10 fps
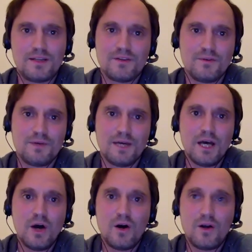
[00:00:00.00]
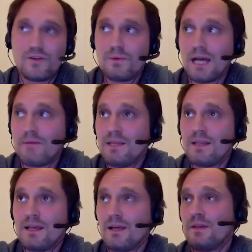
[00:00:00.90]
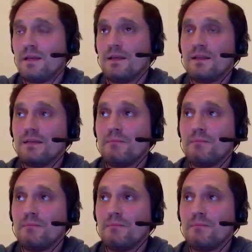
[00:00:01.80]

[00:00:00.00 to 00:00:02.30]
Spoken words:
So also, I mean, the